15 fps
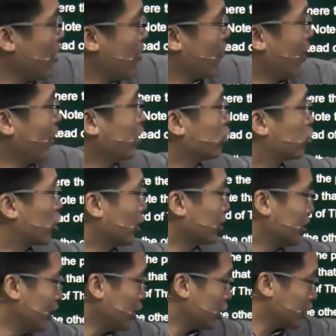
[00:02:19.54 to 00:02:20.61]
right?
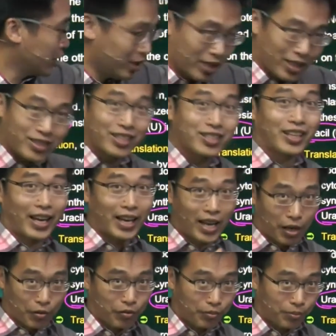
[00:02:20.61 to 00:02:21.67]
Translation is the second
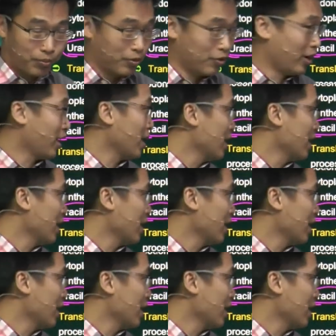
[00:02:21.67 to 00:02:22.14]
half, right?